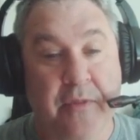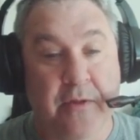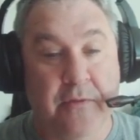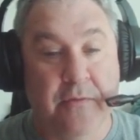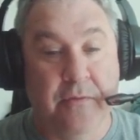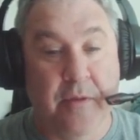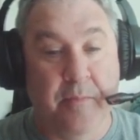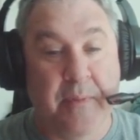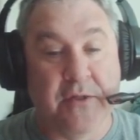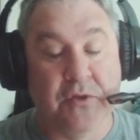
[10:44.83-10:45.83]
the
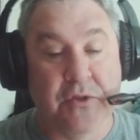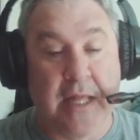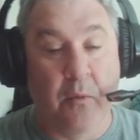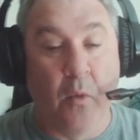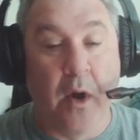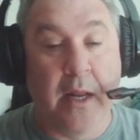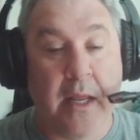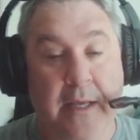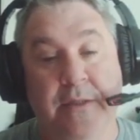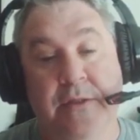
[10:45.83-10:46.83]
pixels that I want
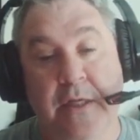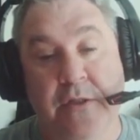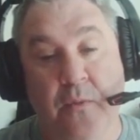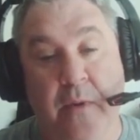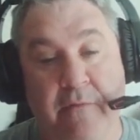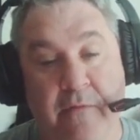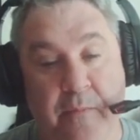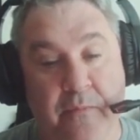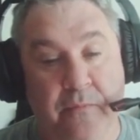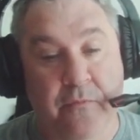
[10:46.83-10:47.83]
and stays away from
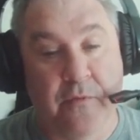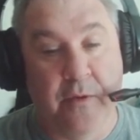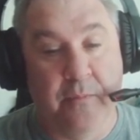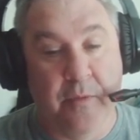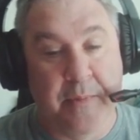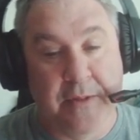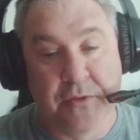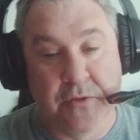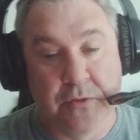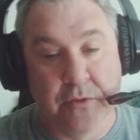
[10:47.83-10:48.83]
the
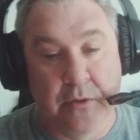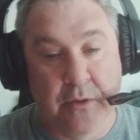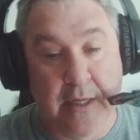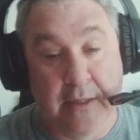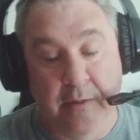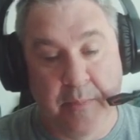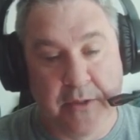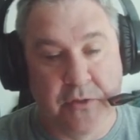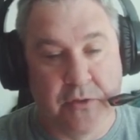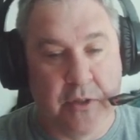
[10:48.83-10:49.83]
pixels, not the
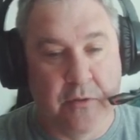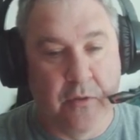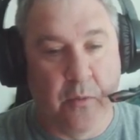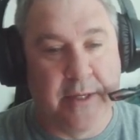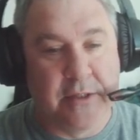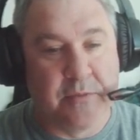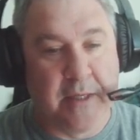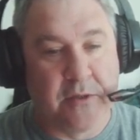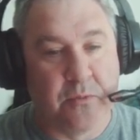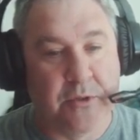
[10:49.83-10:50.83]
pixels, the white
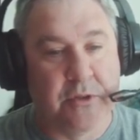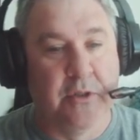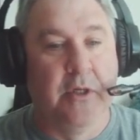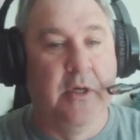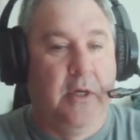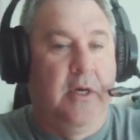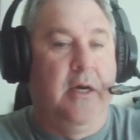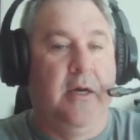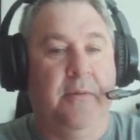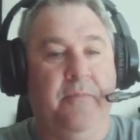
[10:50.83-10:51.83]
space, which
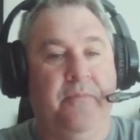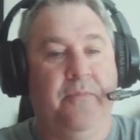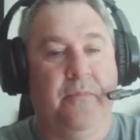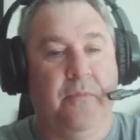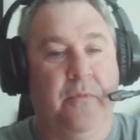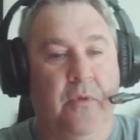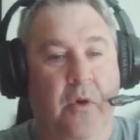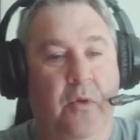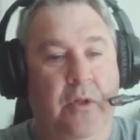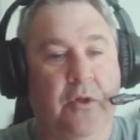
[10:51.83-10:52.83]
um,
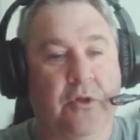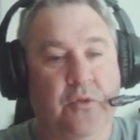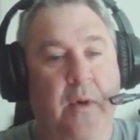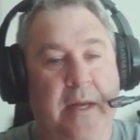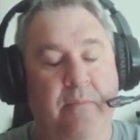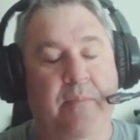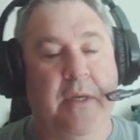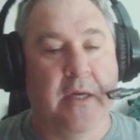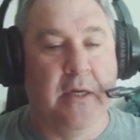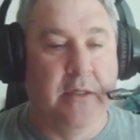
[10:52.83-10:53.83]
only looks white
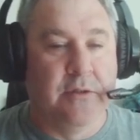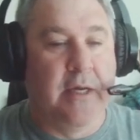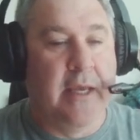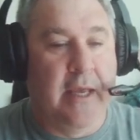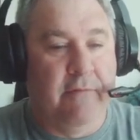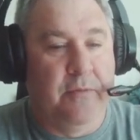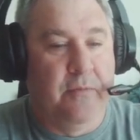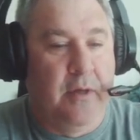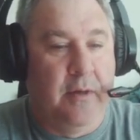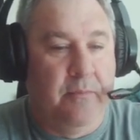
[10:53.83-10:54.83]
because I have a
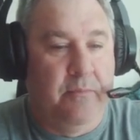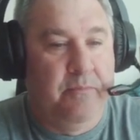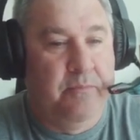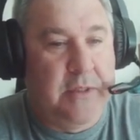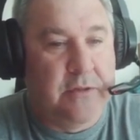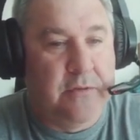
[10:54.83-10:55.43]
piece